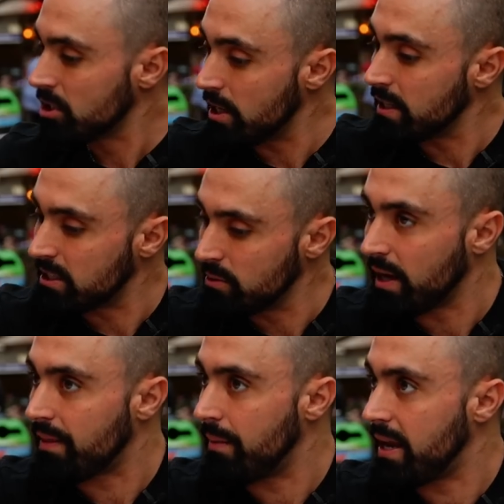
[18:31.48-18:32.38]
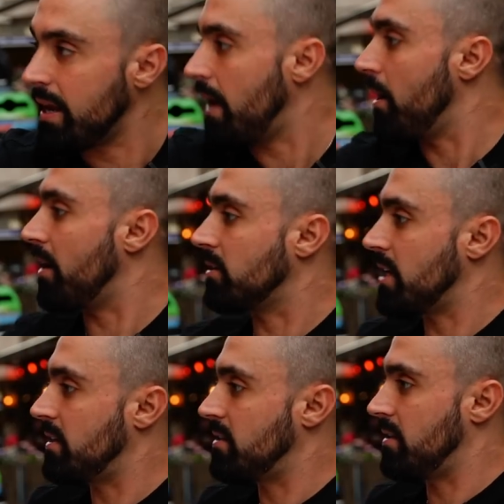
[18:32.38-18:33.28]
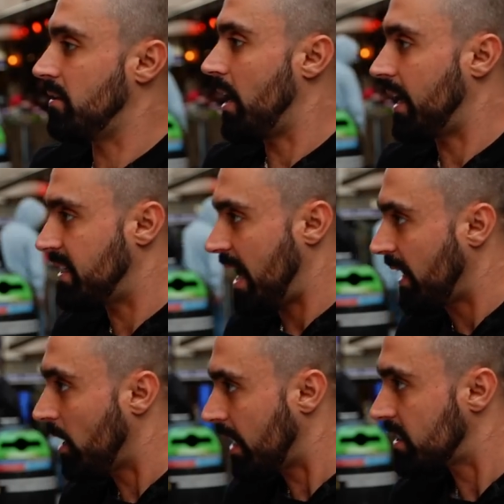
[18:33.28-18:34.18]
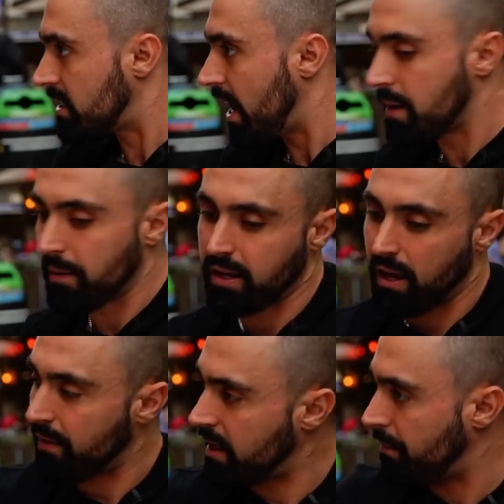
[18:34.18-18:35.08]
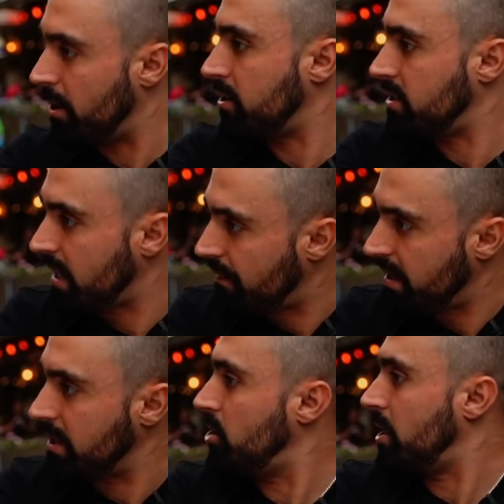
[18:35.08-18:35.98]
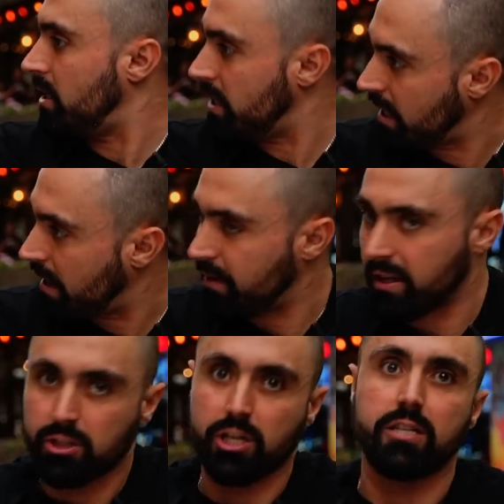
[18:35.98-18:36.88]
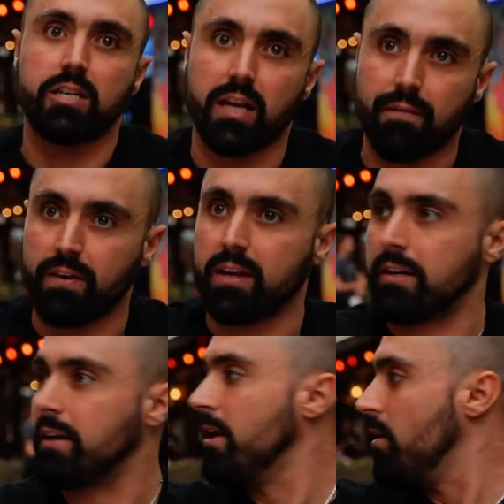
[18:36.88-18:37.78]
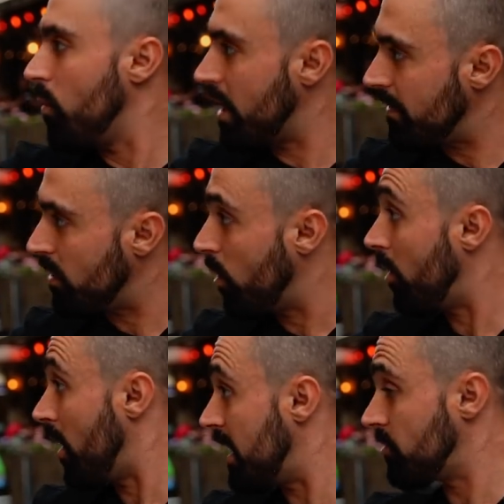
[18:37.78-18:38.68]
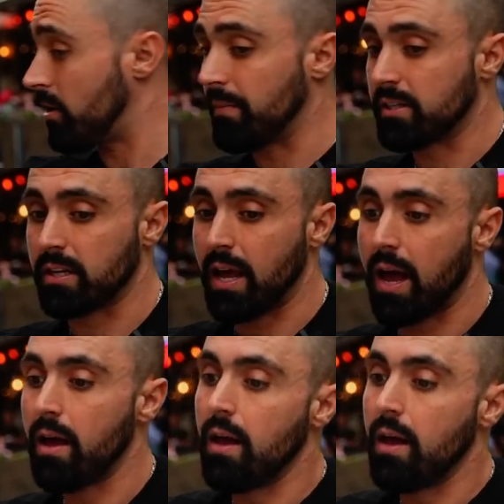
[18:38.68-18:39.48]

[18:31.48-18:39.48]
So you can still get the meat. It might not taste like exactly like a steak, but you can get vegan burgers, you can get vegan chicken, you can get vegan cheese, you can get vegan whatever you want, ice cream, this and that.